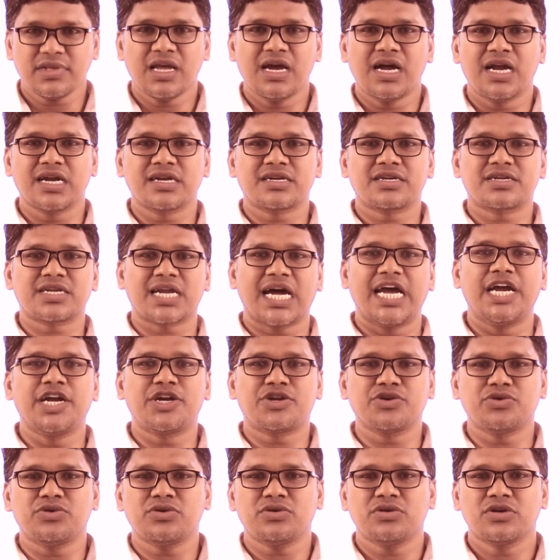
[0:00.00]
and try
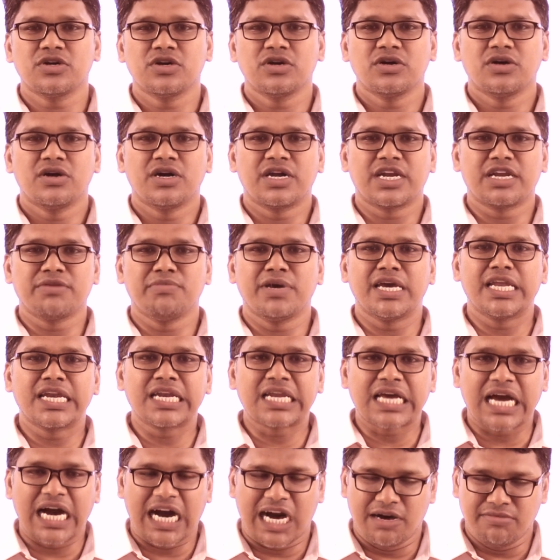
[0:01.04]
to
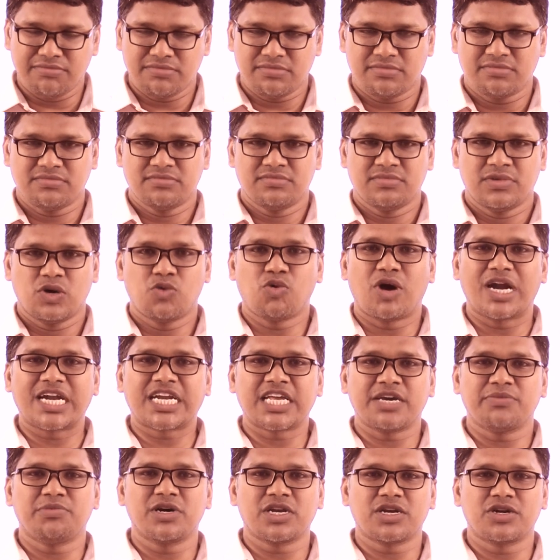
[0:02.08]
remain calm.
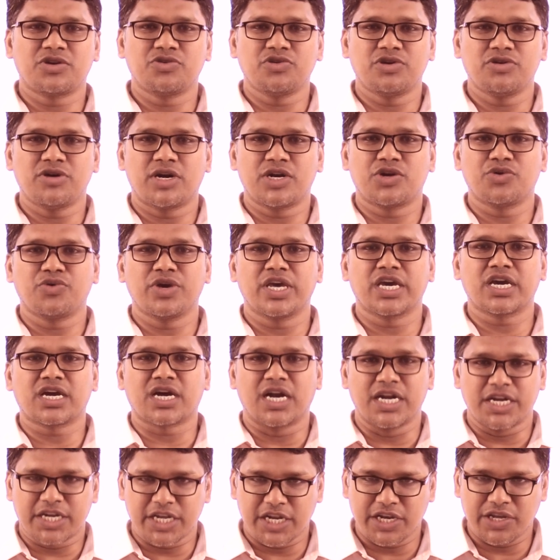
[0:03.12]
Whatever you are doing,
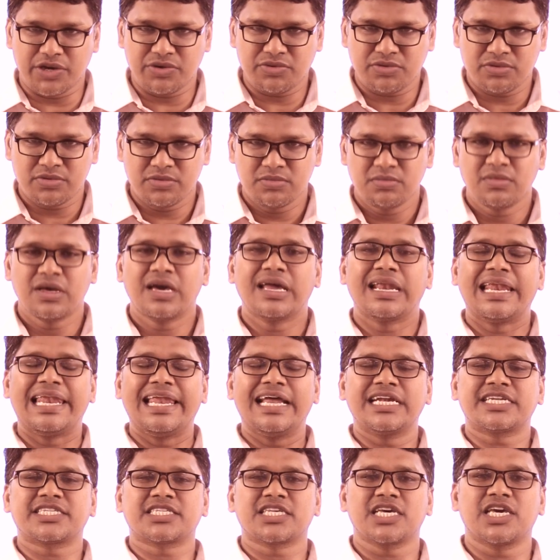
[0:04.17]
continue.
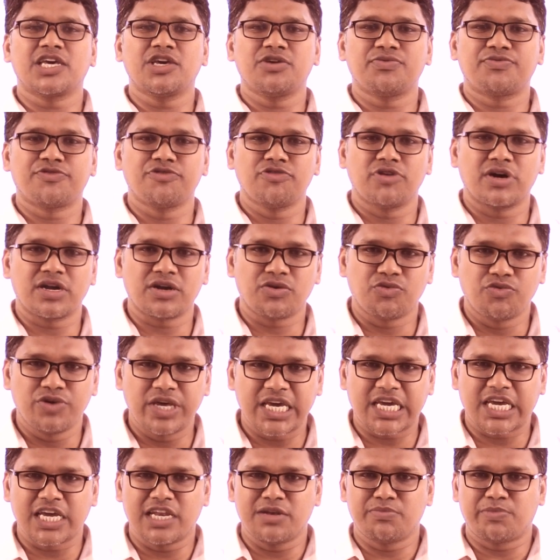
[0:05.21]
Let's say if you are
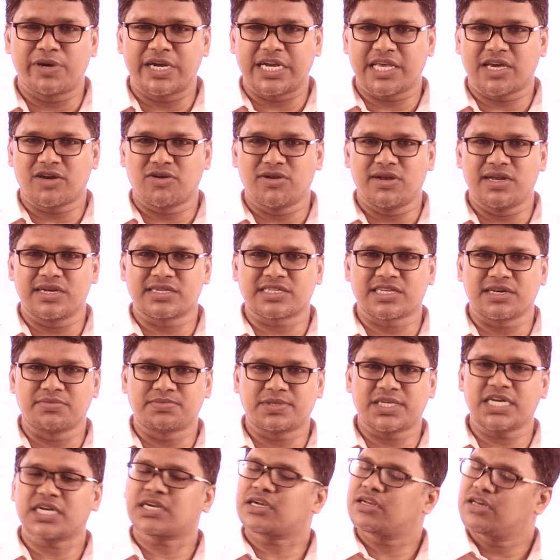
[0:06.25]
weak in particular
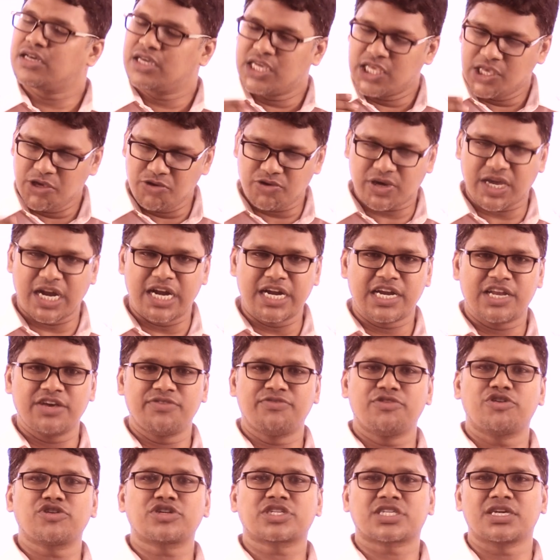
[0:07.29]
subject, you can
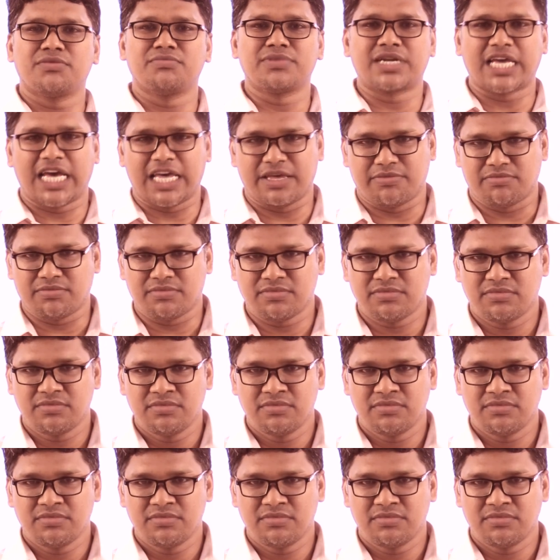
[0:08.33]
devote some time,